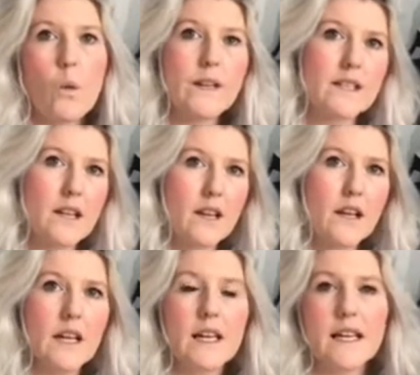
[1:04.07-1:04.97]
winter
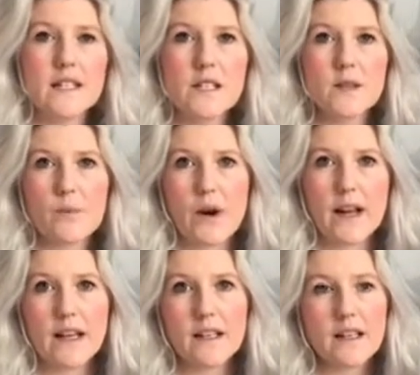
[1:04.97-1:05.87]
into
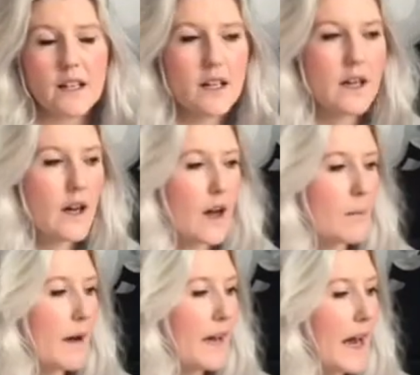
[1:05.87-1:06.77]
spring
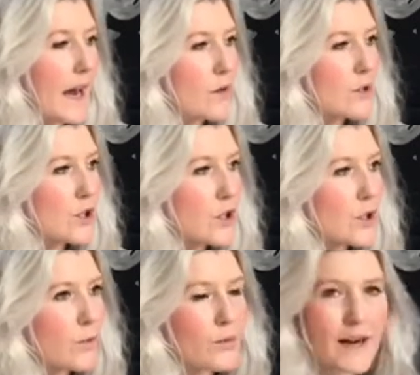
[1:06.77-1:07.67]
and how
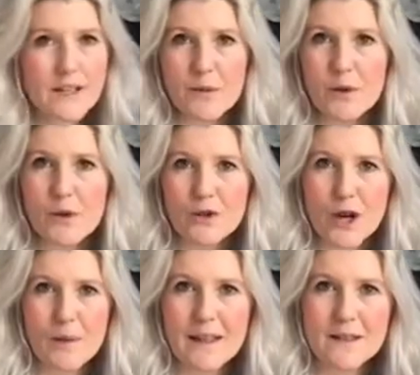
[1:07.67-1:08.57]
to brighten up your
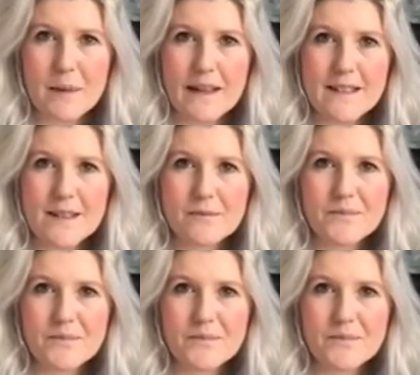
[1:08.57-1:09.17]
wardrobe a little bit.